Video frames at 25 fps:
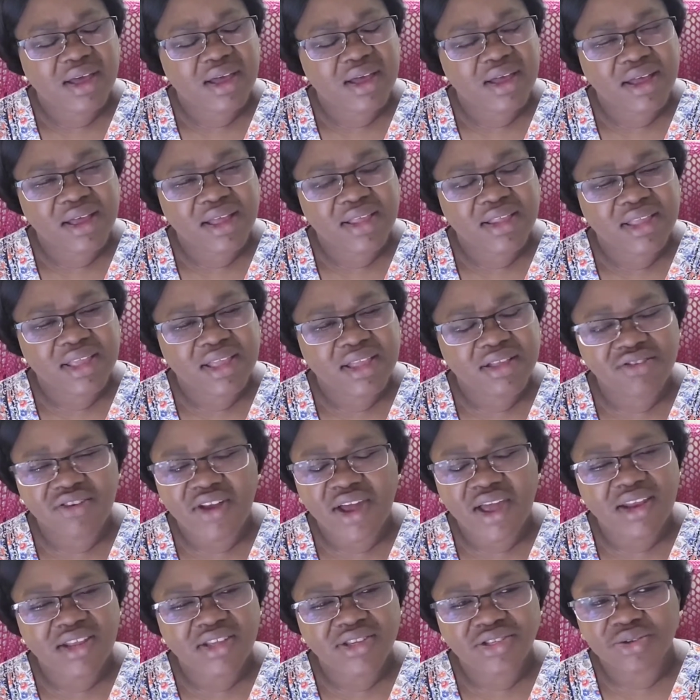I think
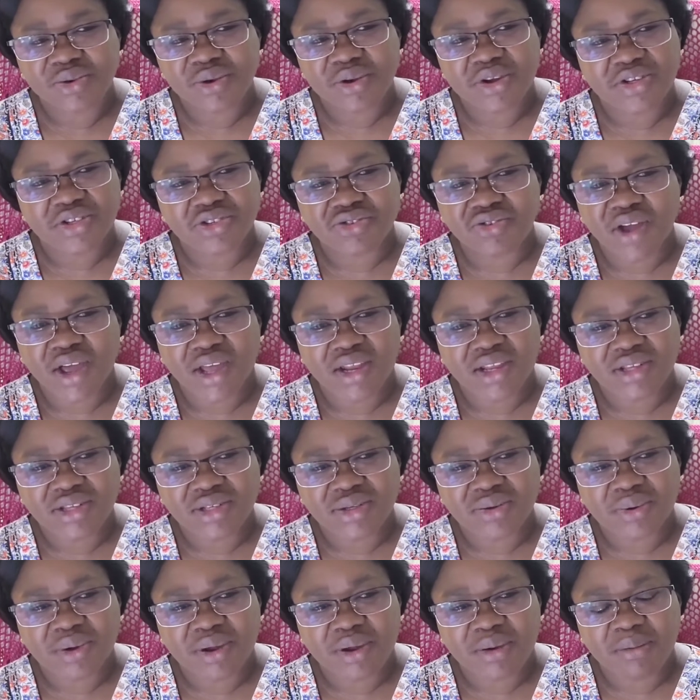granny square is granny
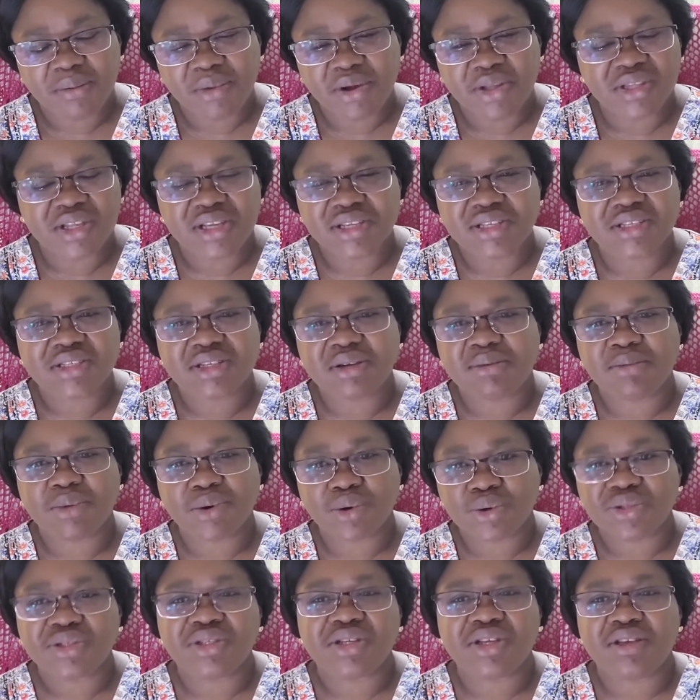square, but this is a
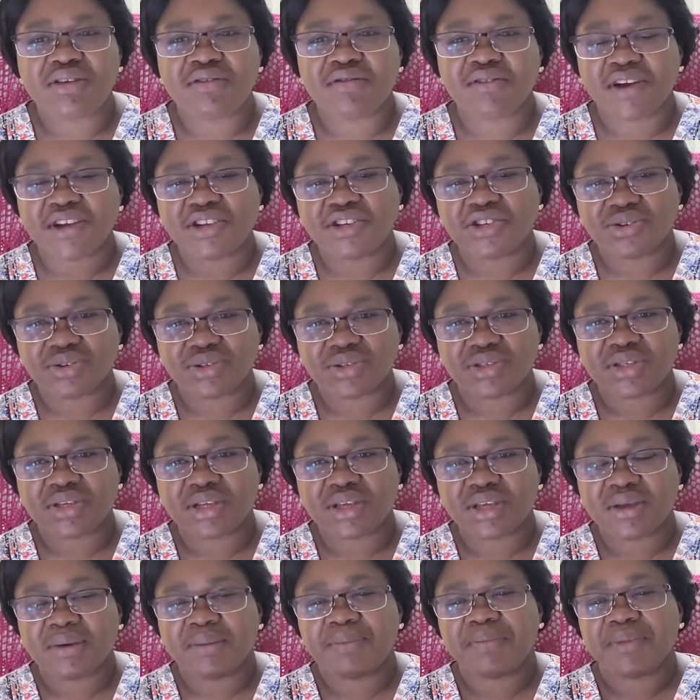motif, I should
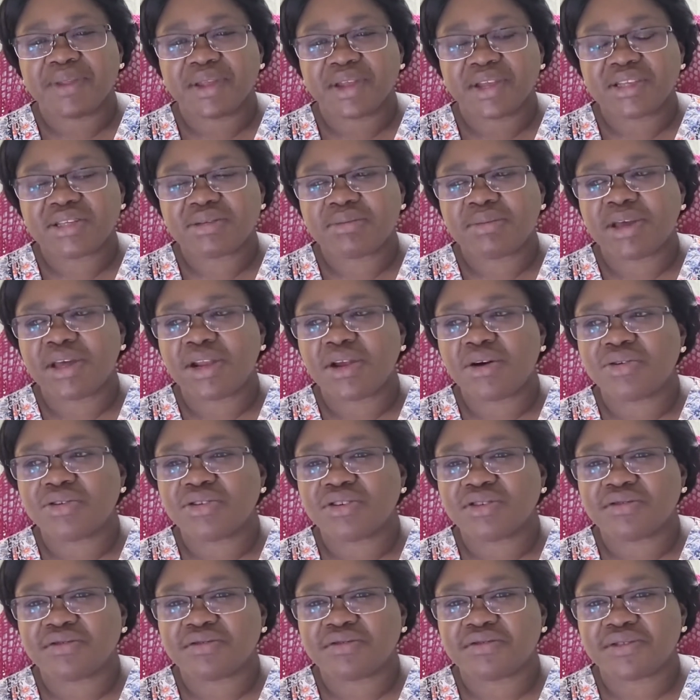say. It's made out
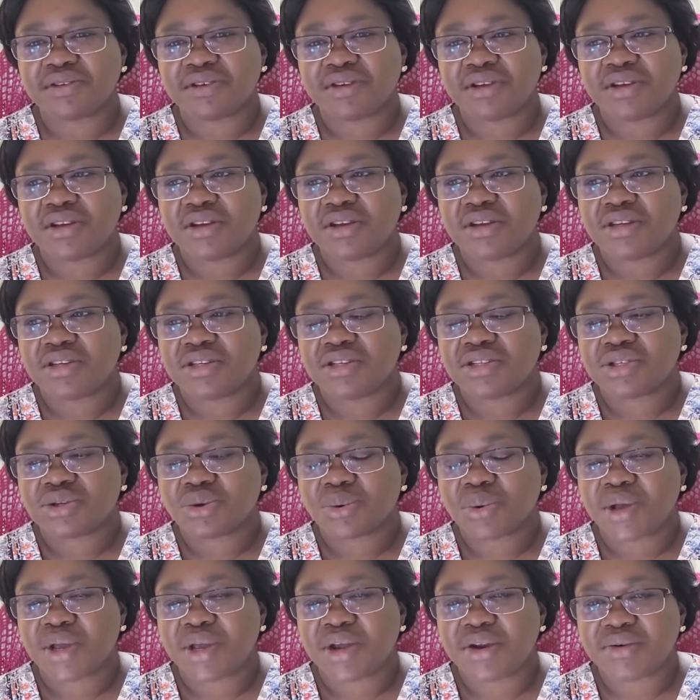of
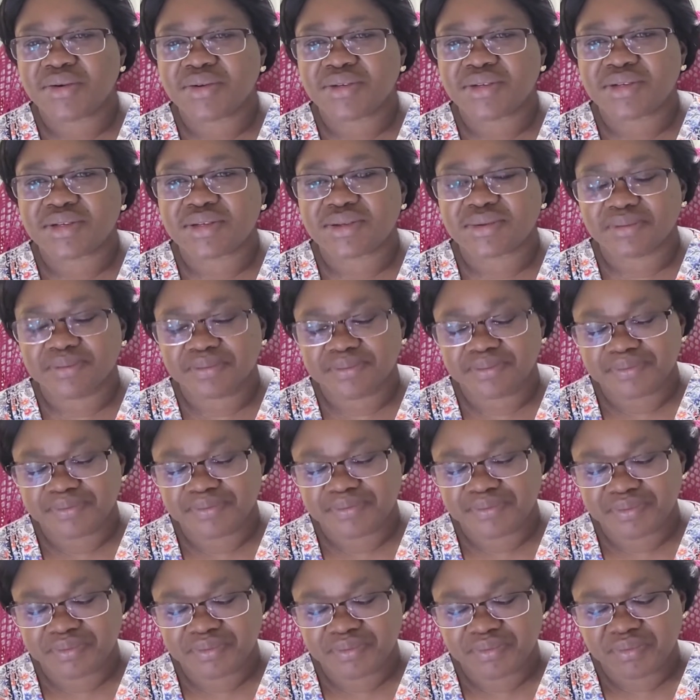squares.
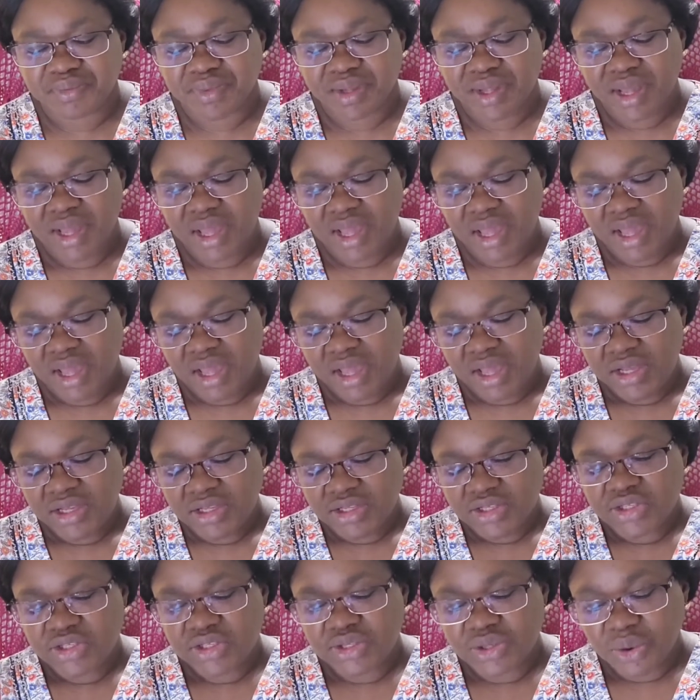
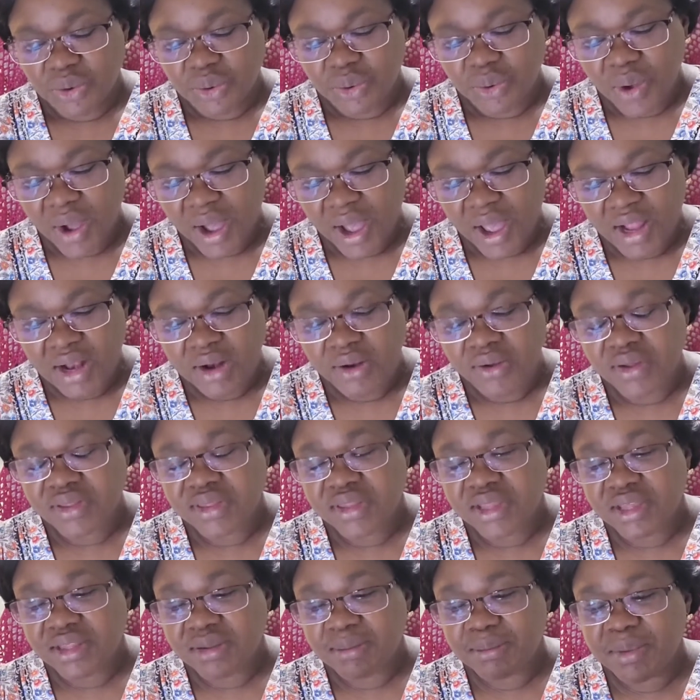So I looked
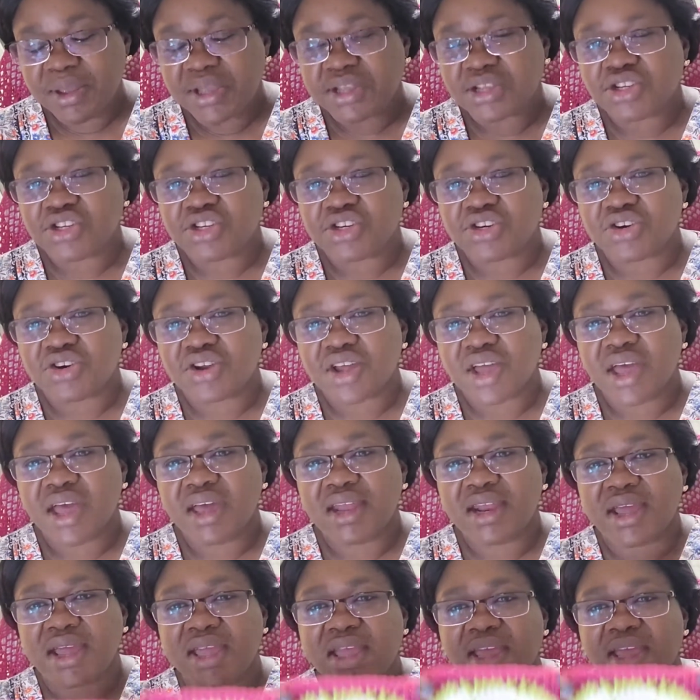at the picture and I